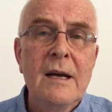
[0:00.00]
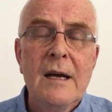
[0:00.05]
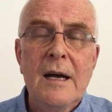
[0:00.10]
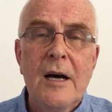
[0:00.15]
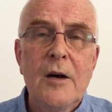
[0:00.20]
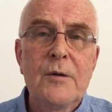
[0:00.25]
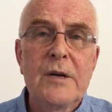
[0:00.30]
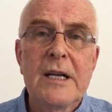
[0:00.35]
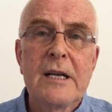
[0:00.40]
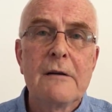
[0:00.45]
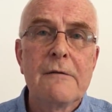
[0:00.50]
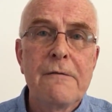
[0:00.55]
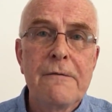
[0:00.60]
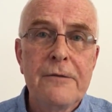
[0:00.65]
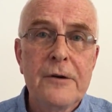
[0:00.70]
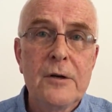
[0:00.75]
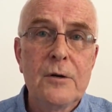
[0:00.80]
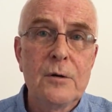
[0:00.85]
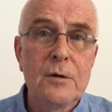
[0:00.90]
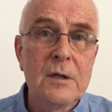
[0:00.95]
Only a
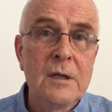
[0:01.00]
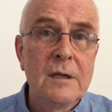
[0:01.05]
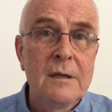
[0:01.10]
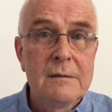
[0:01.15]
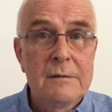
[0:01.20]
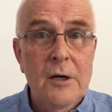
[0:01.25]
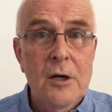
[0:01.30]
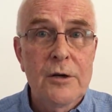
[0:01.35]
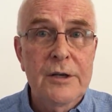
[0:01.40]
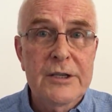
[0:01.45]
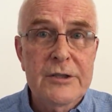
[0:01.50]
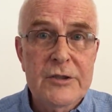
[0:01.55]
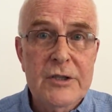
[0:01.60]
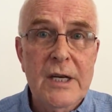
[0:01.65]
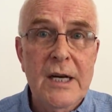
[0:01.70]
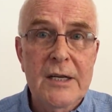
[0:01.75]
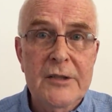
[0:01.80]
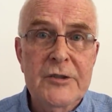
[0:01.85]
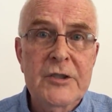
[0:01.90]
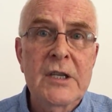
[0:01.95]
fool or a
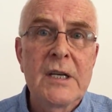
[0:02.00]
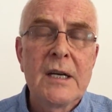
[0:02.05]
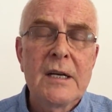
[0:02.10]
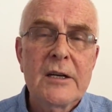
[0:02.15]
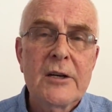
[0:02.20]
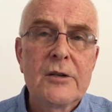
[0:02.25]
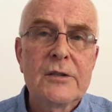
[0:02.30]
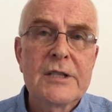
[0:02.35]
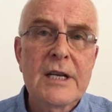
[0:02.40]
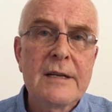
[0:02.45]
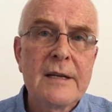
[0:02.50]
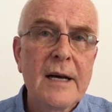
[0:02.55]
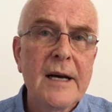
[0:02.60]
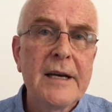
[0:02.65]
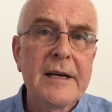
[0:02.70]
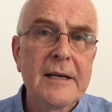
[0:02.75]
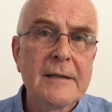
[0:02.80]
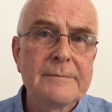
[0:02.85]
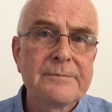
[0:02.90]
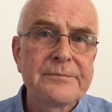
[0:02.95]
judge could
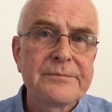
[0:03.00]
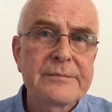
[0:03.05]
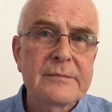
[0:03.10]
deny it.